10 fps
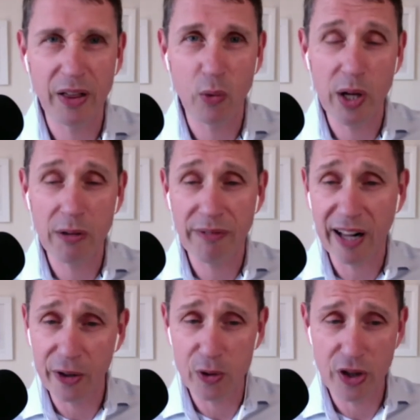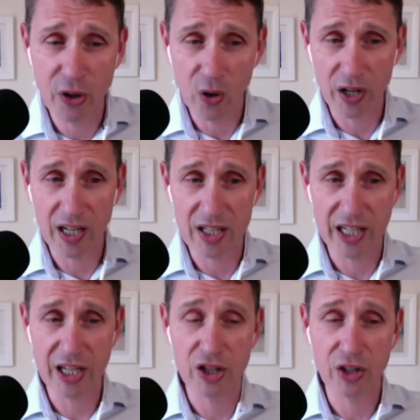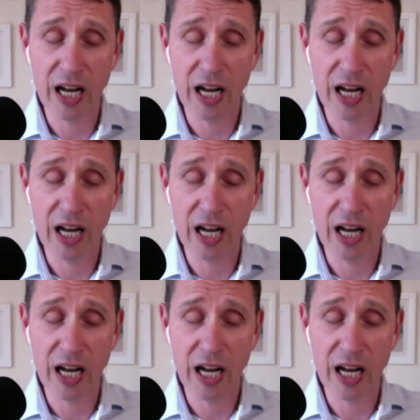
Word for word: the real value to the organization,